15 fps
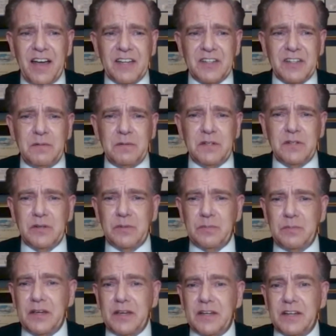seemed to
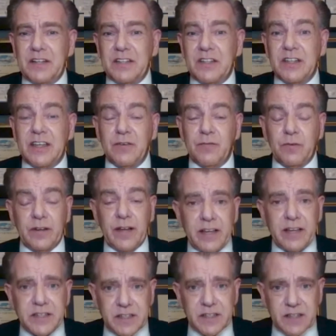be to give
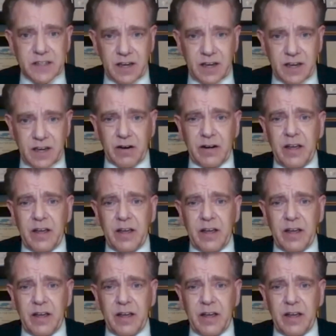less care.